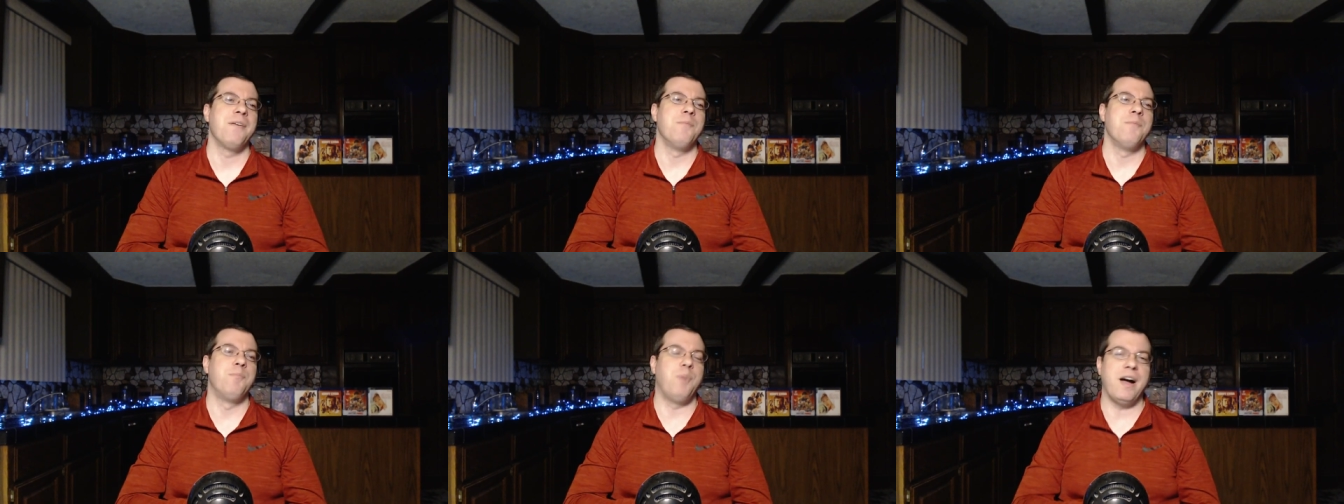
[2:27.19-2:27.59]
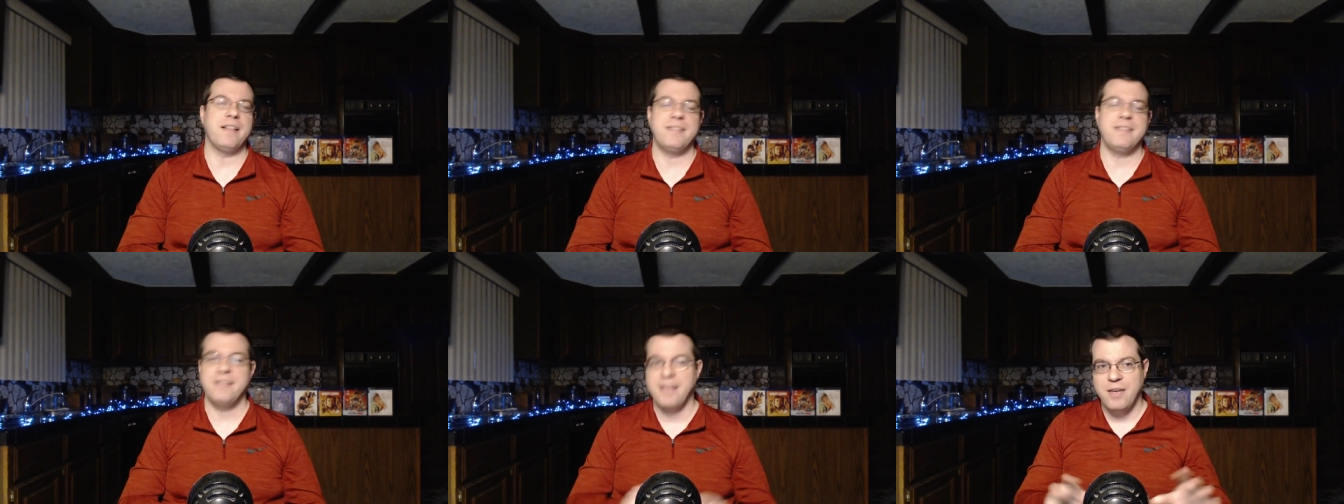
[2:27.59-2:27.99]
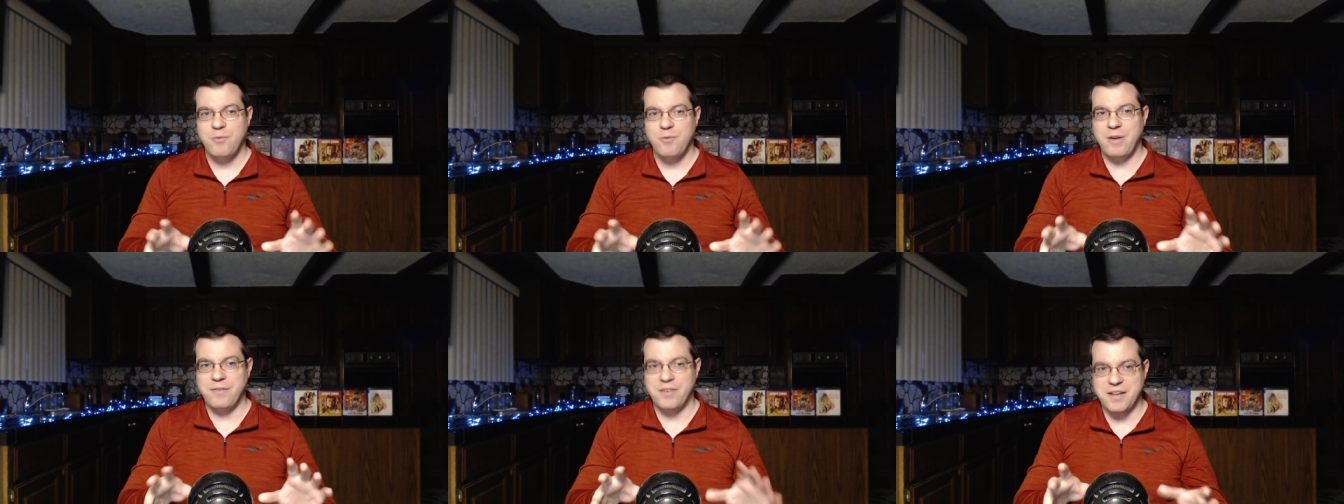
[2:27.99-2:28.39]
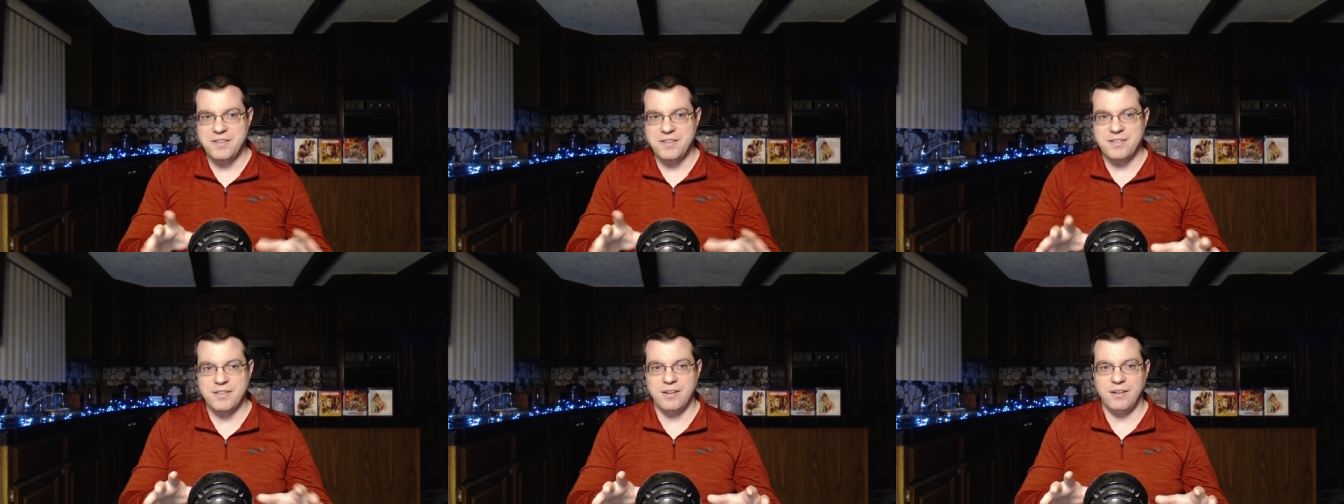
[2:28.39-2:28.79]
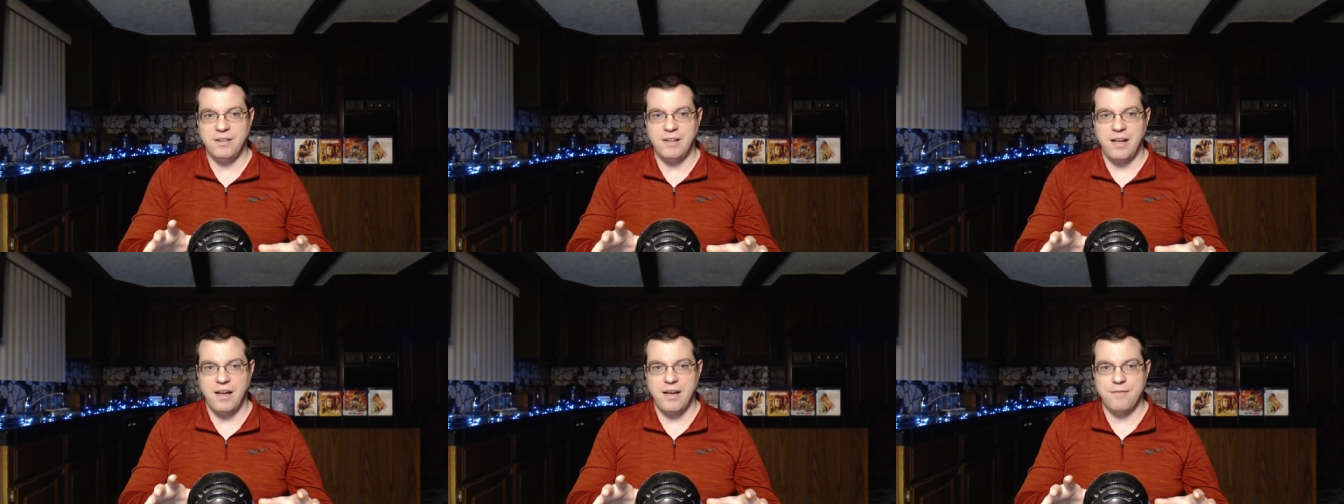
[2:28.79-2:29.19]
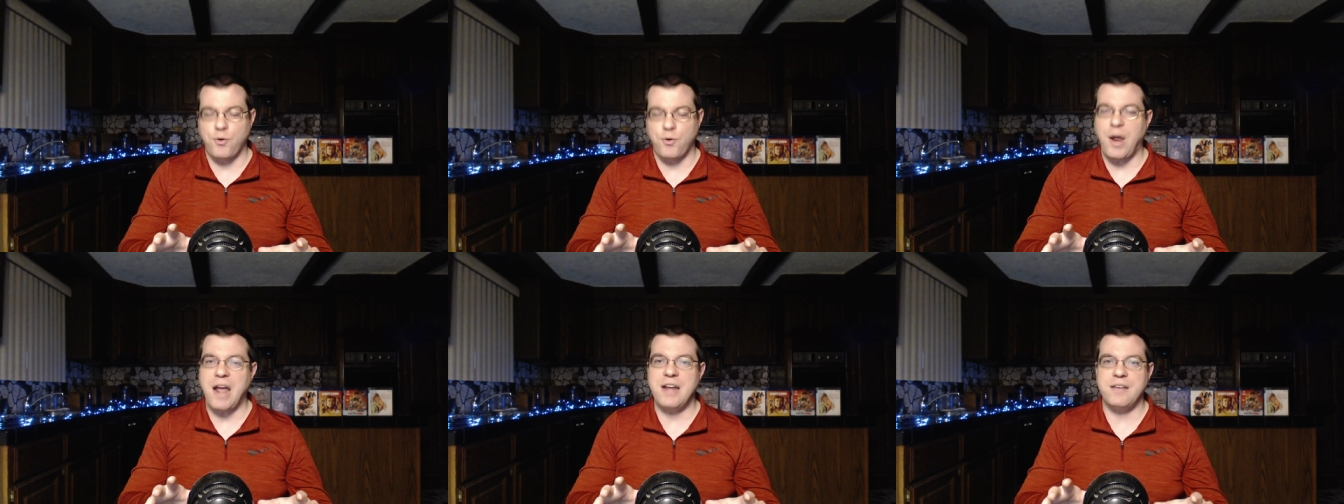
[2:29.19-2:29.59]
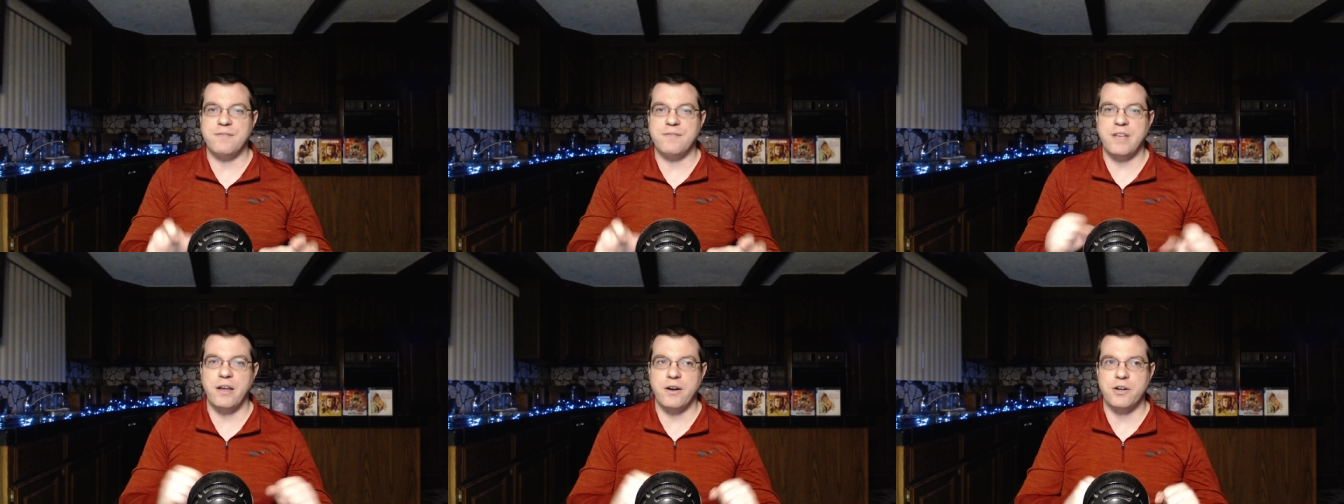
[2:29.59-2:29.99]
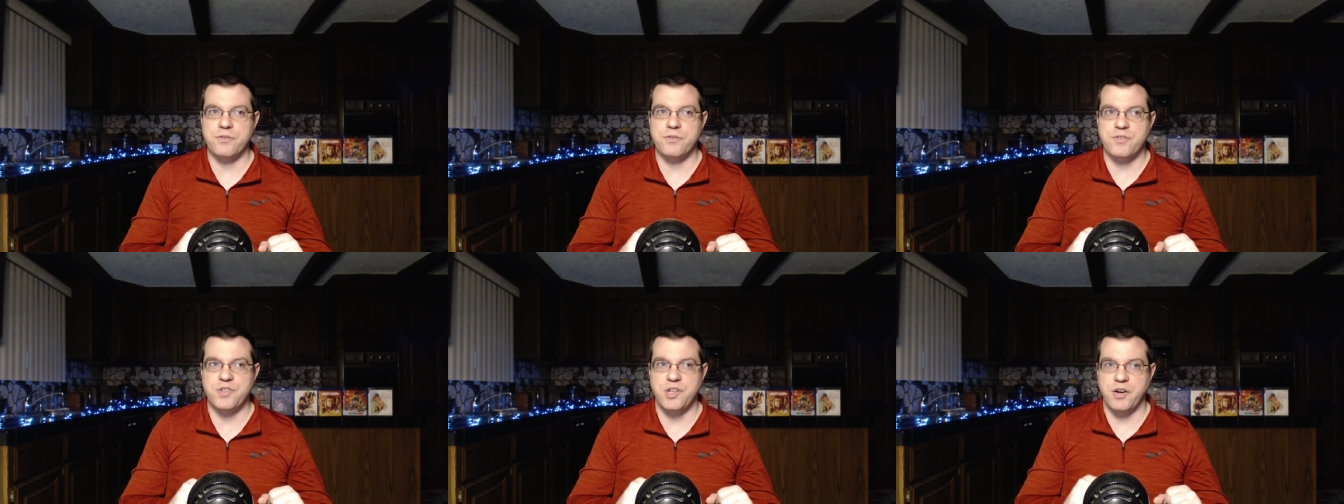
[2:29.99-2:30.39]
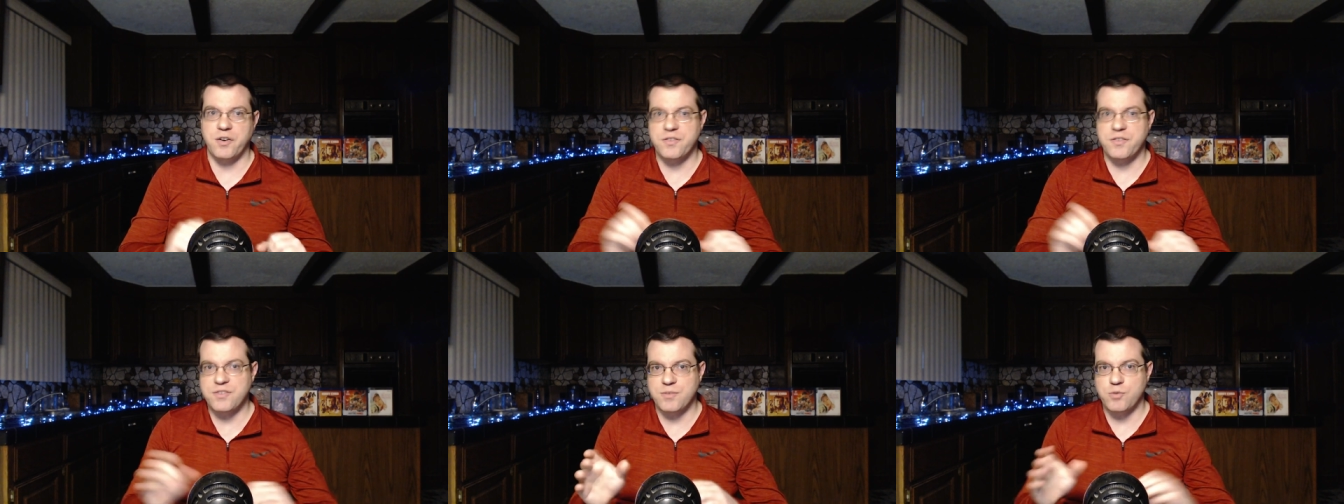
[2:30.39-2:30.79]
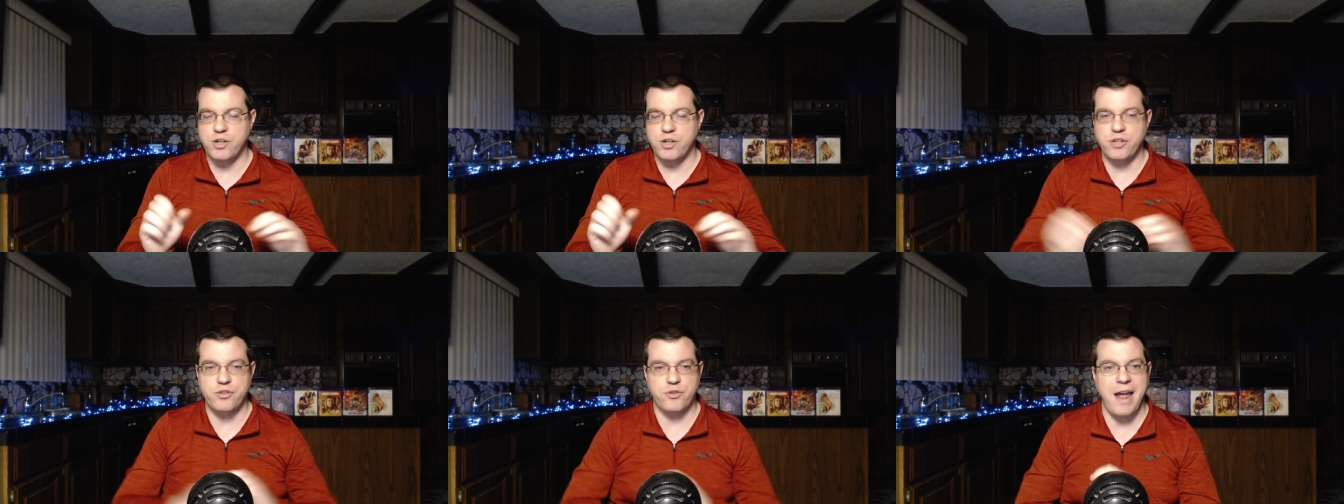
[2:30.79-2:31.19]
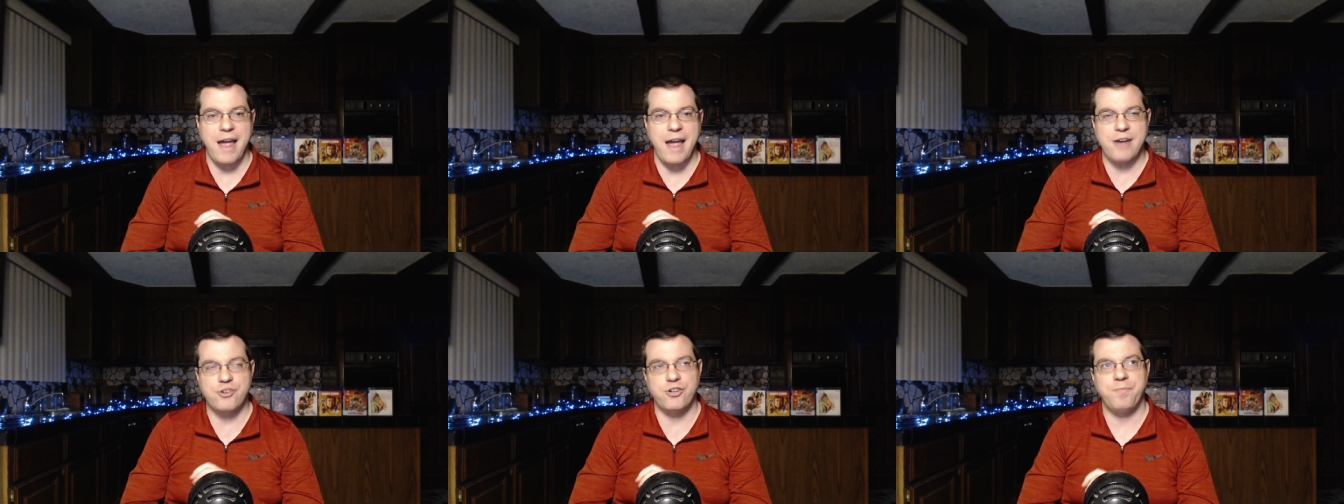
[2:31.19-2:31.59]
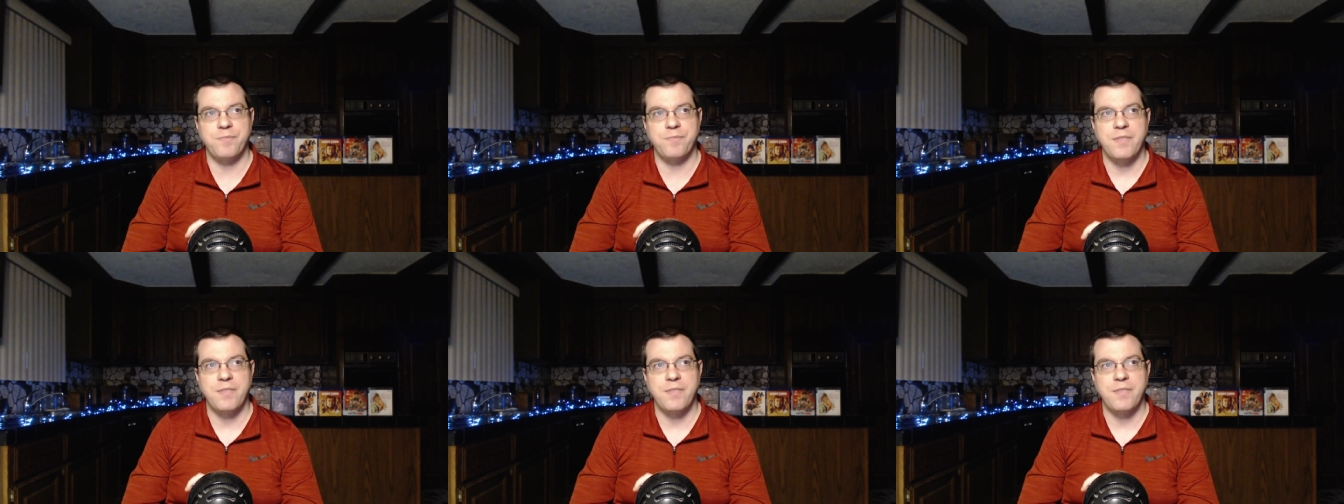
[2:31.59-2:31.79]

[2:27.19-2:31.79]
But we have a nice little variety of characters here and some good interaction.